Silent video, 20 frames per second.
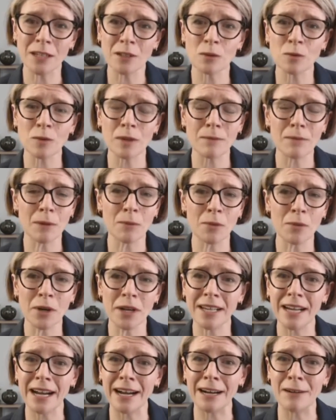is
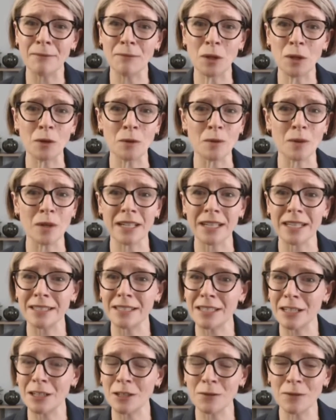remembering, um, you know,
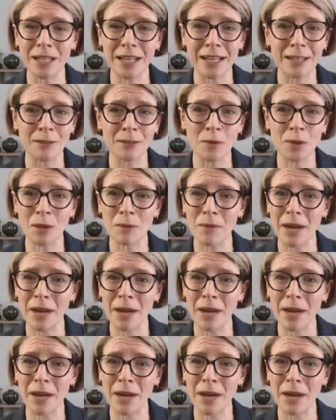continuing on with the